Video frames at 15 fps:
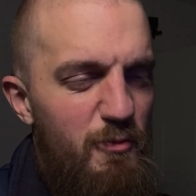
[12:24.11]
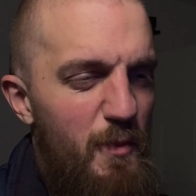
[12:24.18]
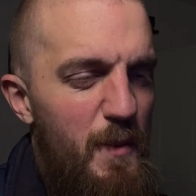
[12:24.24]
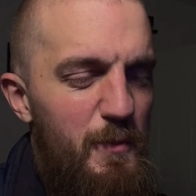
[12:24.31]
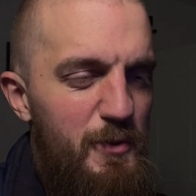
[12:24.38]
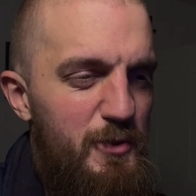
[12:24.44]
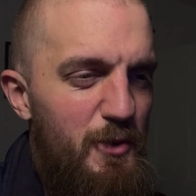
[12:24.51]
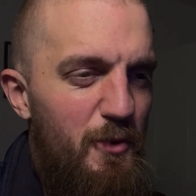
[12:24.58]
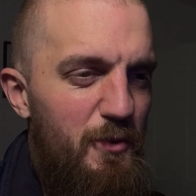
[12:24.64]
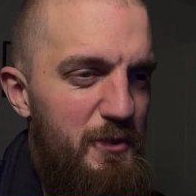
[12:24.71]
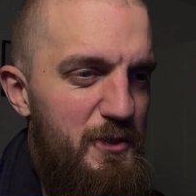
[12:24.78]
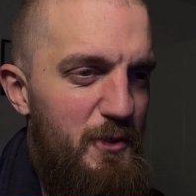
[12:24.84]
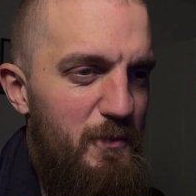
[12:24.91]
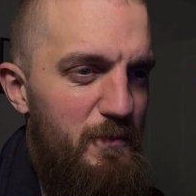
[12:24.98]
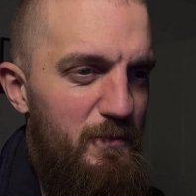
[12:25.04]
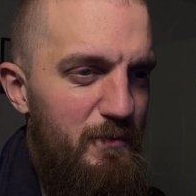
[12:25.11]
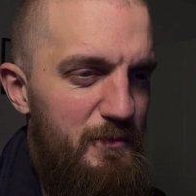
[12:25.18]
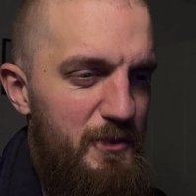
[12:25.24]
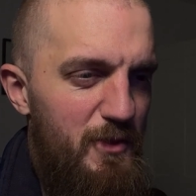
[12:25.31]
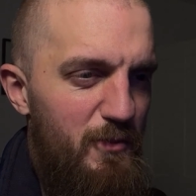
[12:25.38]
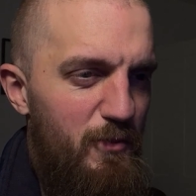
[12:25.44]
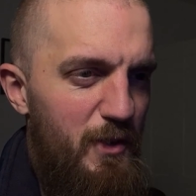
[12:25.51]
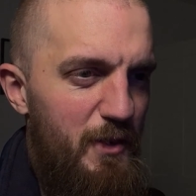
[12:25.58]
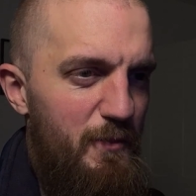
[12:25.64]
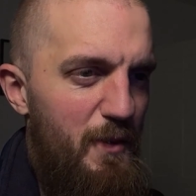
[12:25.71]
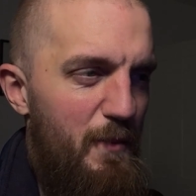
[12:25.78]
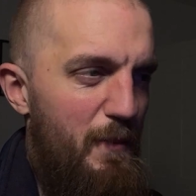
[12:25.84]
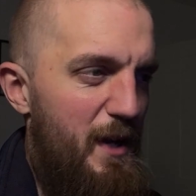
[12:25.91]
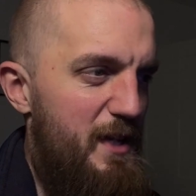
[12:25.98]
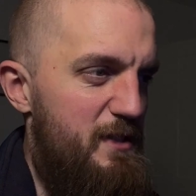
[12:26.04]
remember talking to one of
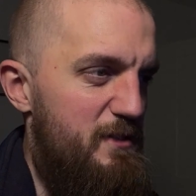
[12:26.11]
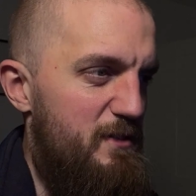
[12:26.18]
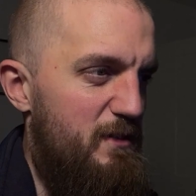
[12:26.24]
my mates.